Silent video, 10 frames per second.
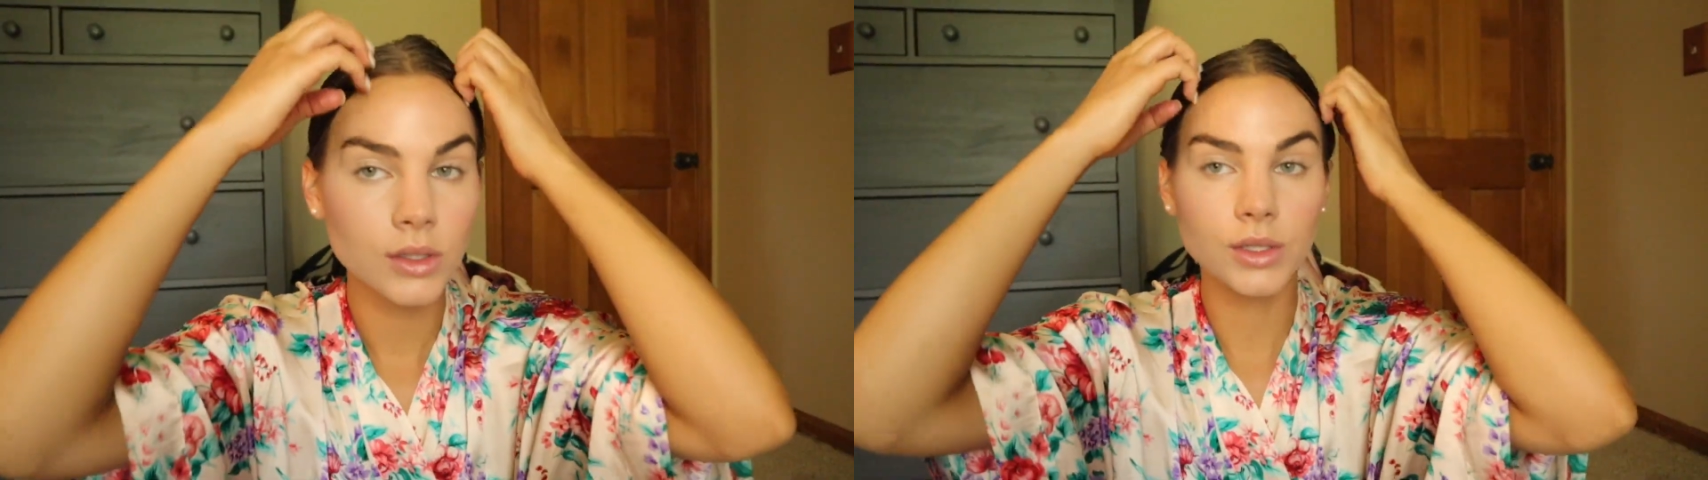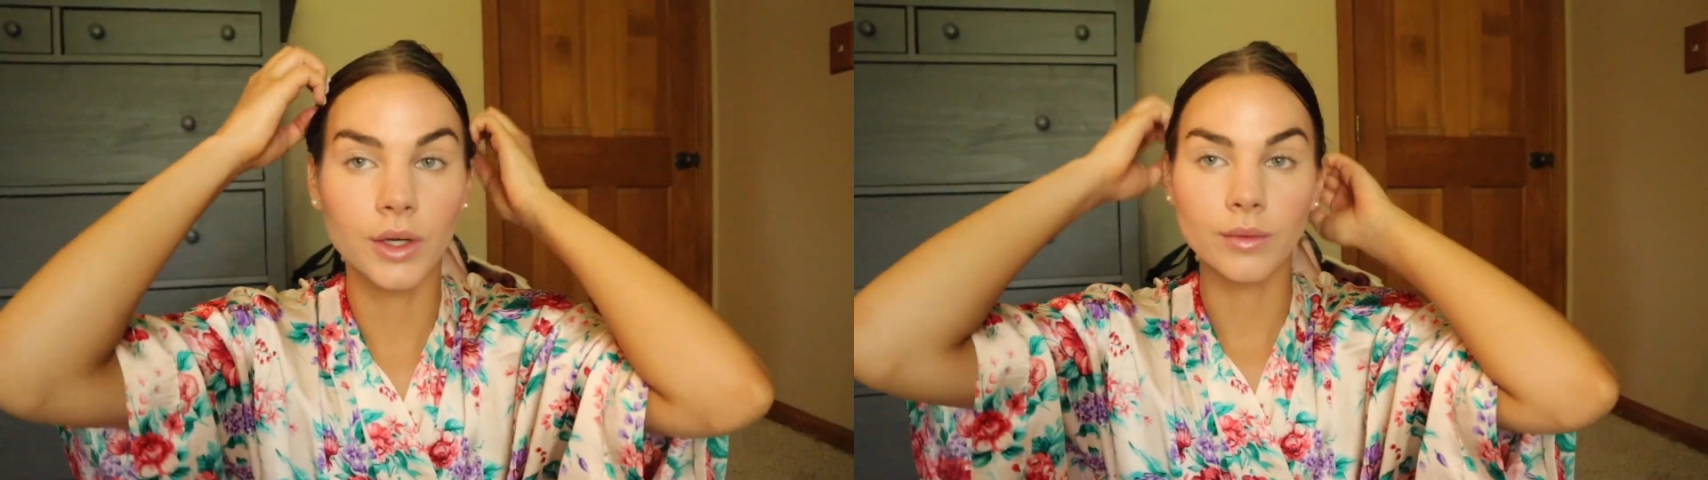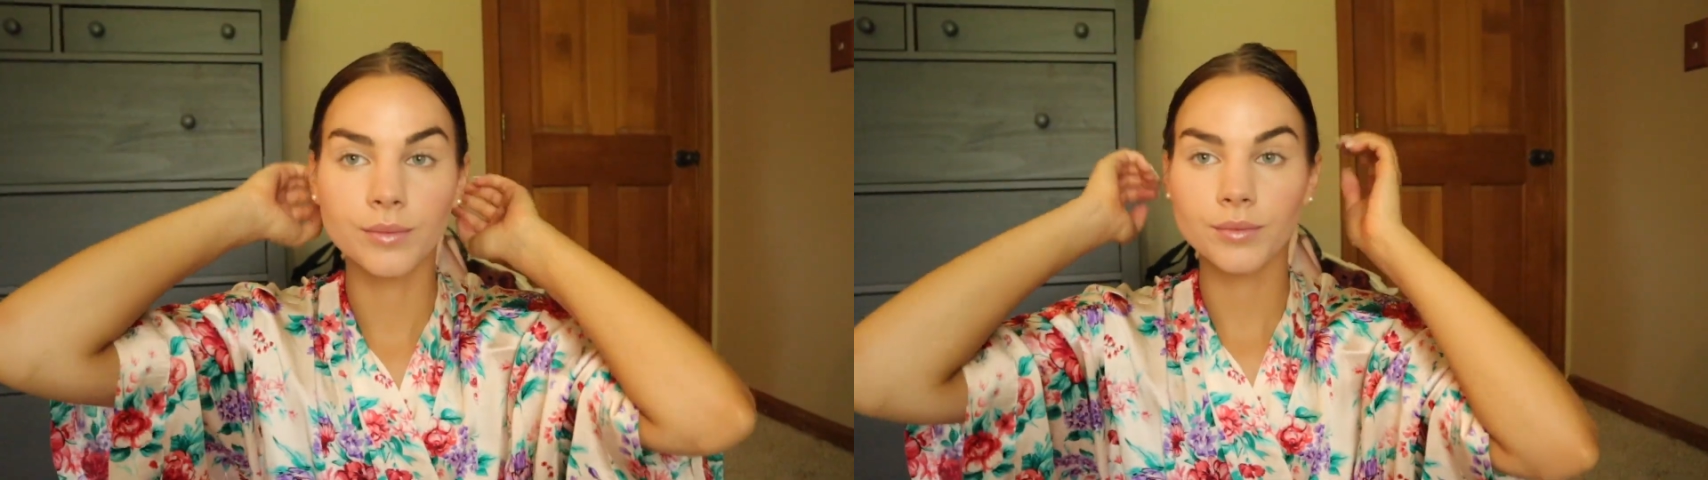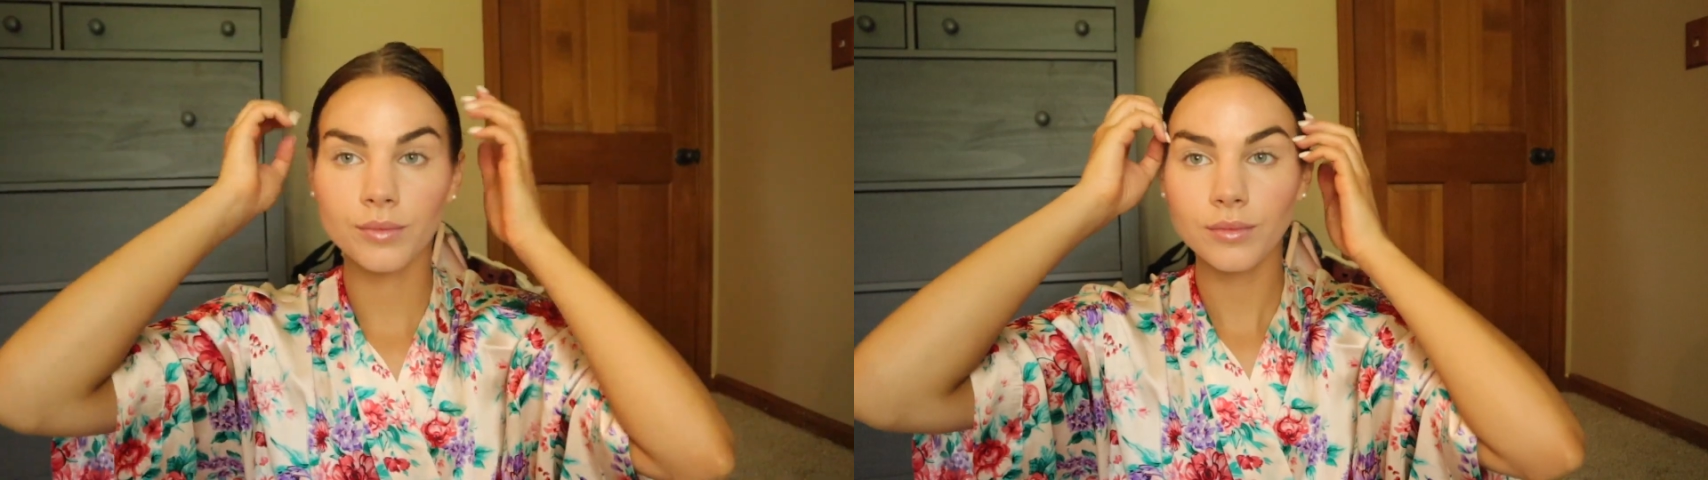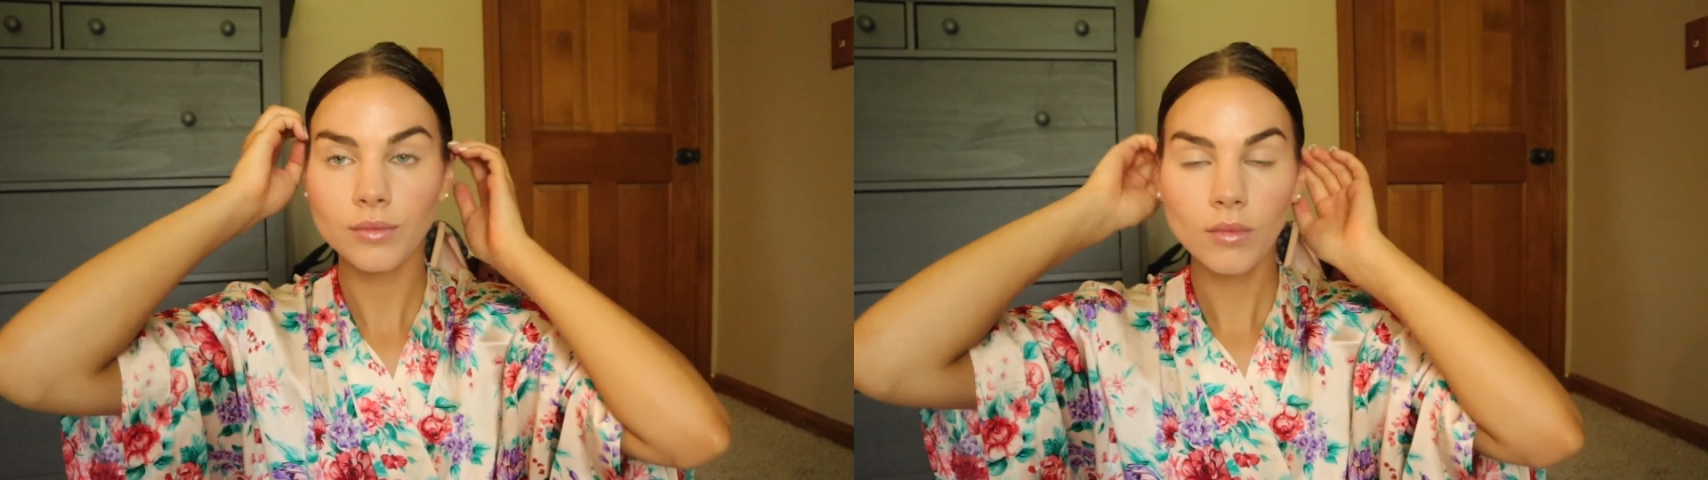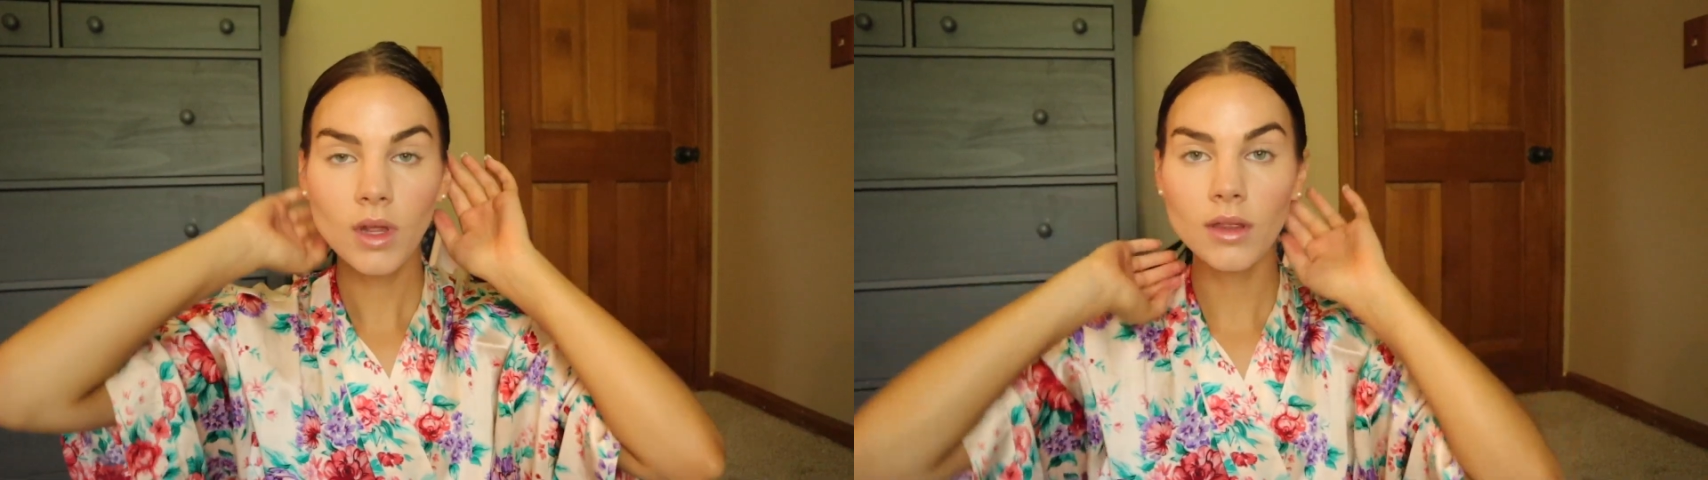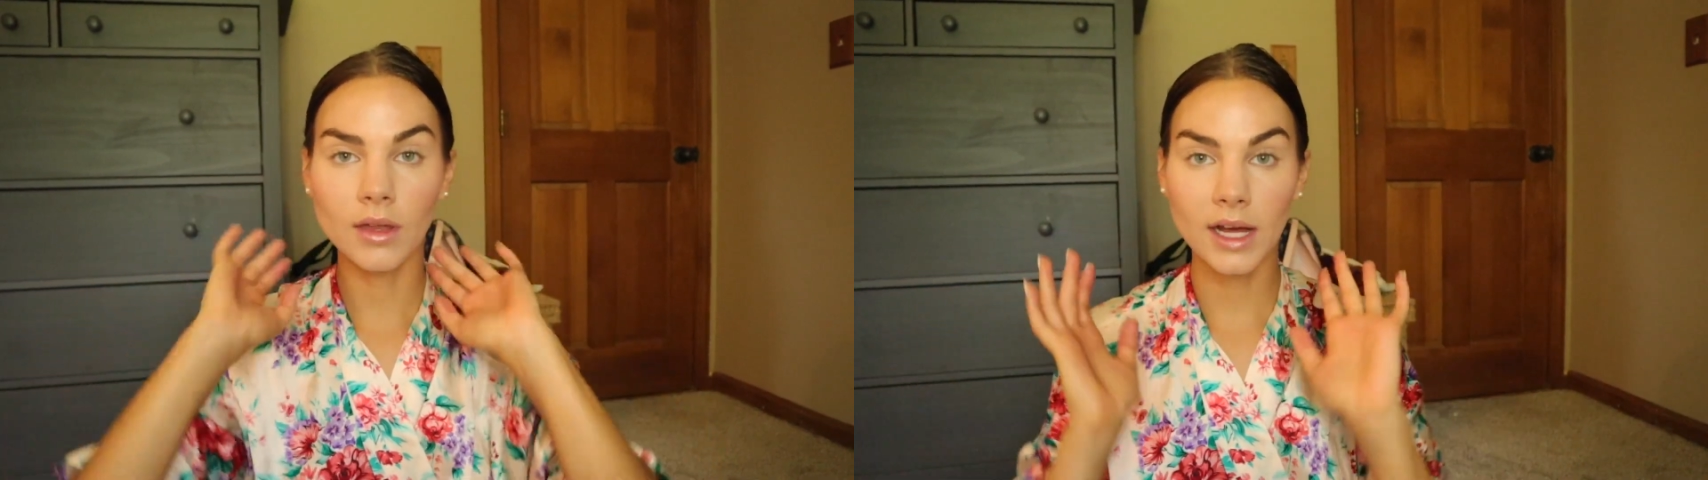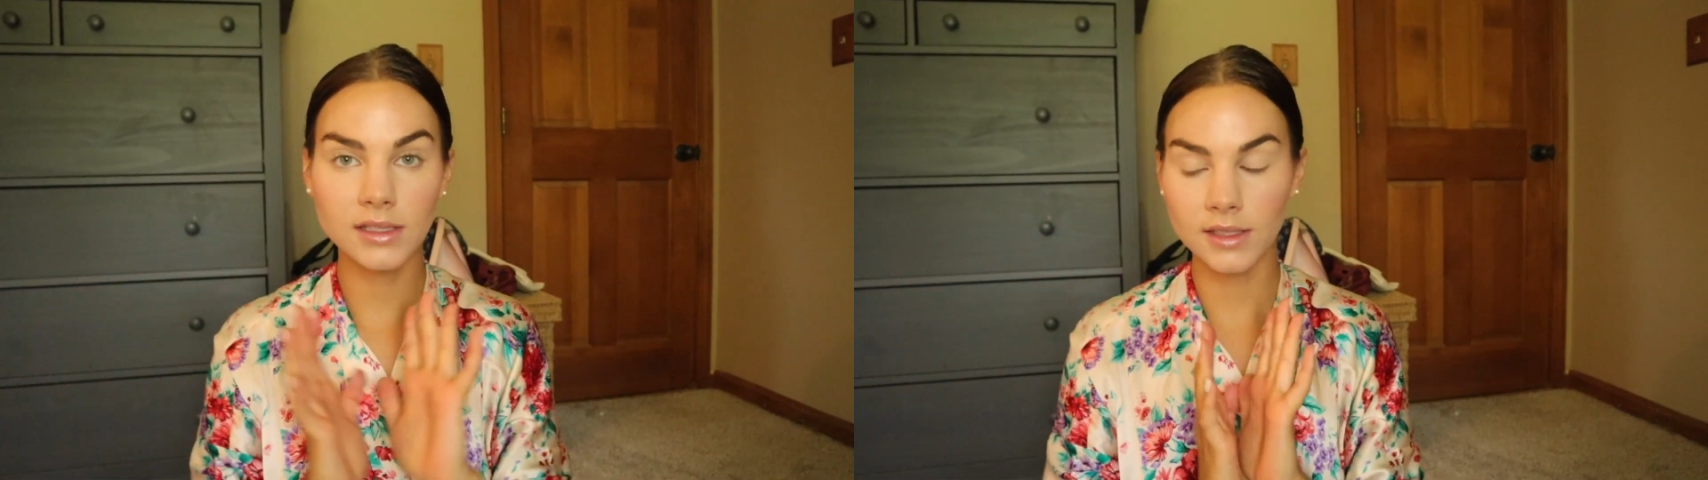So
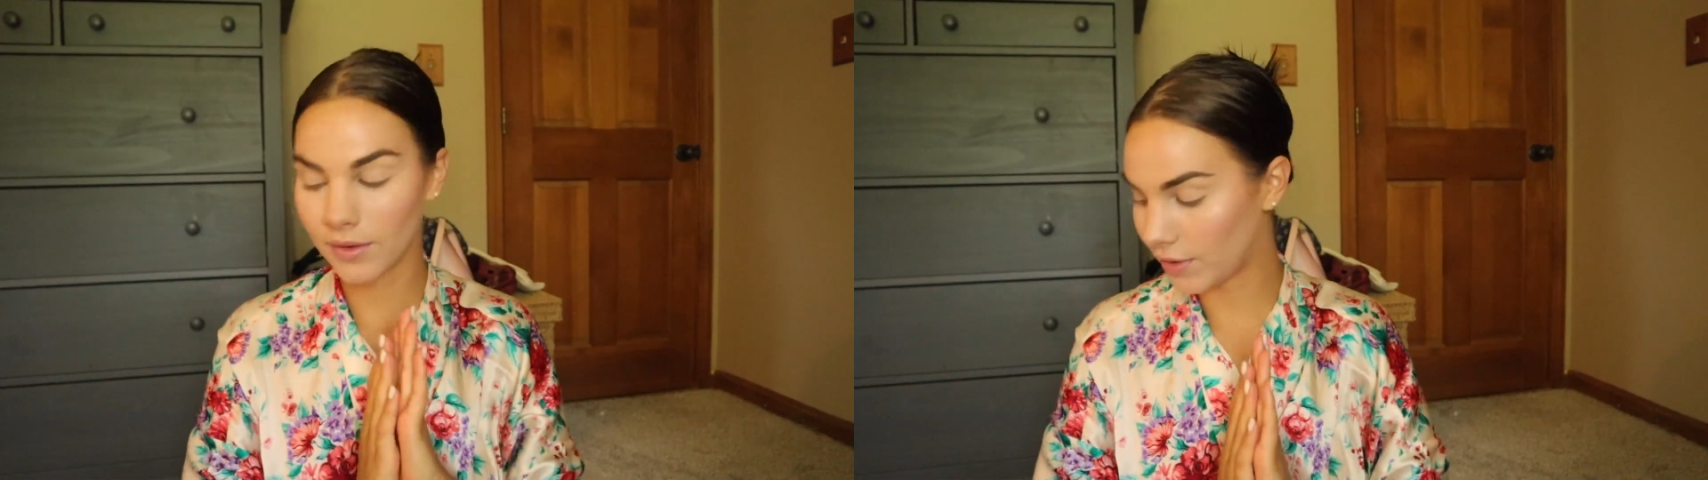that's